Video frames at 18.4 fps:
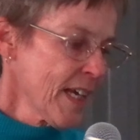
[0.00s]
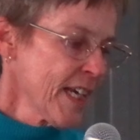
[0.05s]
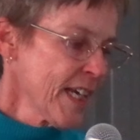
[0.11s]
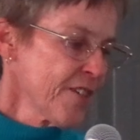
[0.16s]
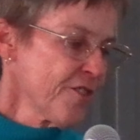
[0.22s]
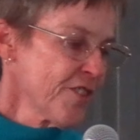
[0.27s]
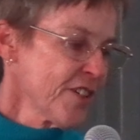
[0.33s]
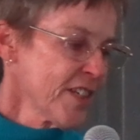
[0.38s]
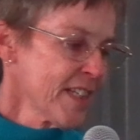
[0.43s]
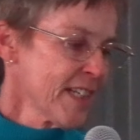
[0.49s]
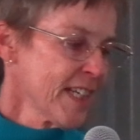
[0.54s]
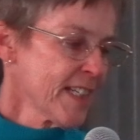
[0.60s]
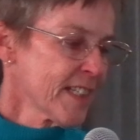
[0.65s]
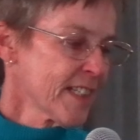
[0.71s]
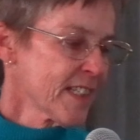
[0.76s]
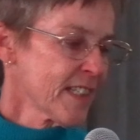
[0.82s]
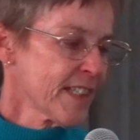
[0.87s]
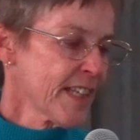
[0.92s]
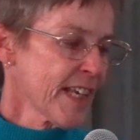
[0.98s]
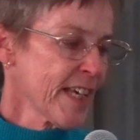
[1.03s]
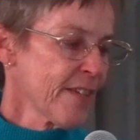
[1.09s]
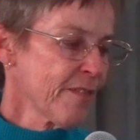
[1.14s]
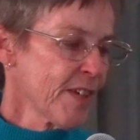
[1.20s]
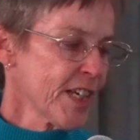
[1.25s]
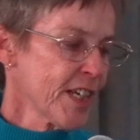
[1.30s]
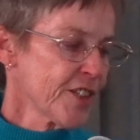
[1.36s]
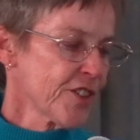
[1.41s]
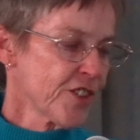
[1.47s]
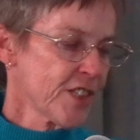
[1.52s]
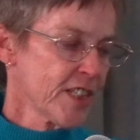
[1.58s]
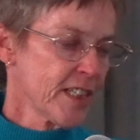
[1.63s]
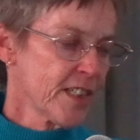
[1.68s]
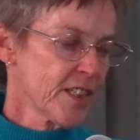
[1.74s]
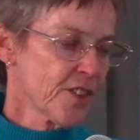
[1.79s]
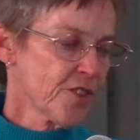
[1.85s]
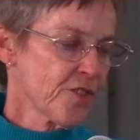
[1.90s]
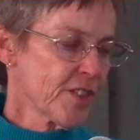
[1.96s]
Adrian entered the aviation
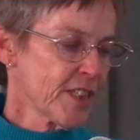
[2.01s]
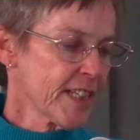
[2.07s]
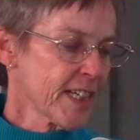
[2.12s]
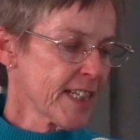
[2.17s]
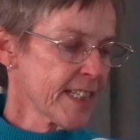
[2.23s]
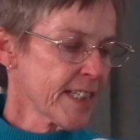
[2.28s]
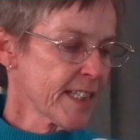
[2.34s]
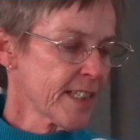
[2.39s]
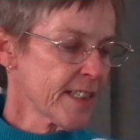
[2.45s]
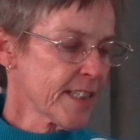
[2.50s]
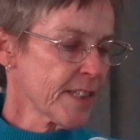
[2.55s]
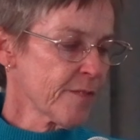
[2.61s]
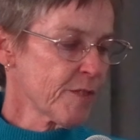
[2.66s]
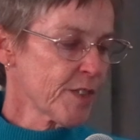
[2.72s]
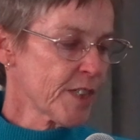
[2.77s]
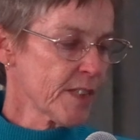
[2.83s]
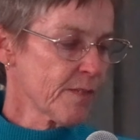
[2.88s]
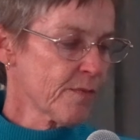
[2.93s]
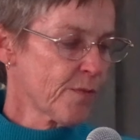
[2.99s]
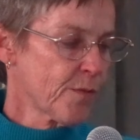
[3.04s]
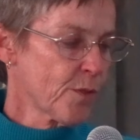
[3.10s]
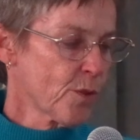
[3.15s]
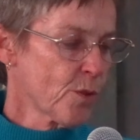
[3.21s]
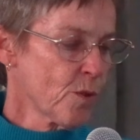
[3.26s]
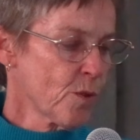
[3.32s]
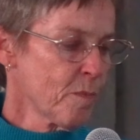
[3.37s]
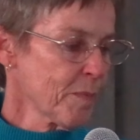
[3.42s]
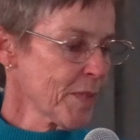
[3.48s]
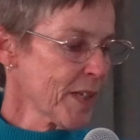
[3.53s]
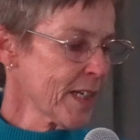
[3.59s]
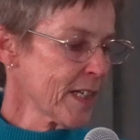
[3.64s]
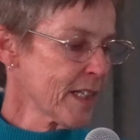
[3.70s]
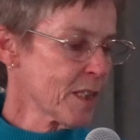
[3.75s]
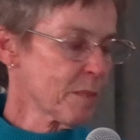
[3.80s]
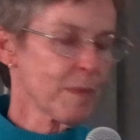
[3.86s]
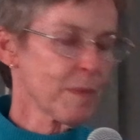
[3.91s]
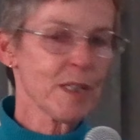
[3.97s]
industry in 1974
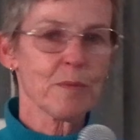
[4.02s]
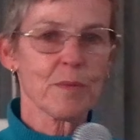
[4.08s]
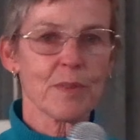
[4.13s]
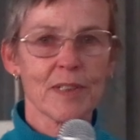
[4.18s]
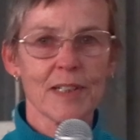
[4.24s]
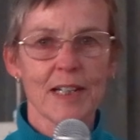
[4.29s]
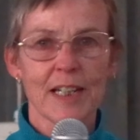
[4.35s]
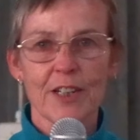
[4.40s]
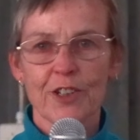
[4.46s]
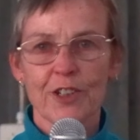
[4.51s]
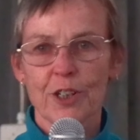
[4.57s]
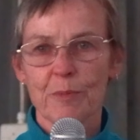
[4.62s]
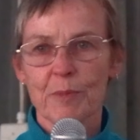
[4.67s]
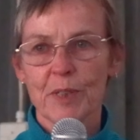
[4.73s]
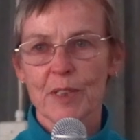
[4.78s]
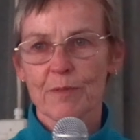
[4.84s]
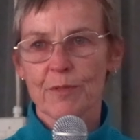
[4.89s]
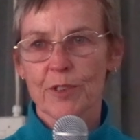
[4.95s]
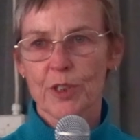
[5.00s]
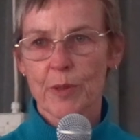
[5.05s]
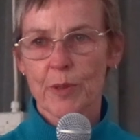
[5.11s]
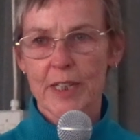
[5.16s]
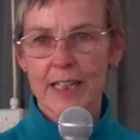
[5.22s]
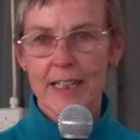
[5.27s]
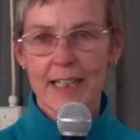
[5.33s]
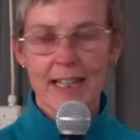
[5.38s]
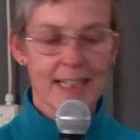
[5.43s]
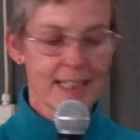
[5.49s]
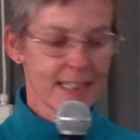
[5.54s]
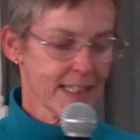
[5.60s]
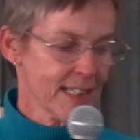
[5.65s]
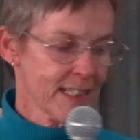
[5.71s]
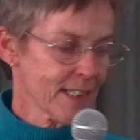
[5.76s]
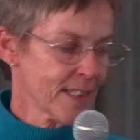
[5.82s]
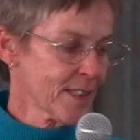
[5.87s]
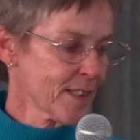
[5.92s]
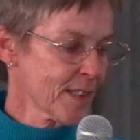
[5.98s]
and has been with Lycoming for 29
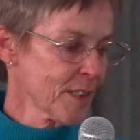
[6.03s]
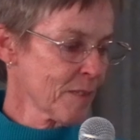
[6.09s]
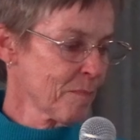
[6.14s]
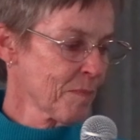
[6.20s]
years.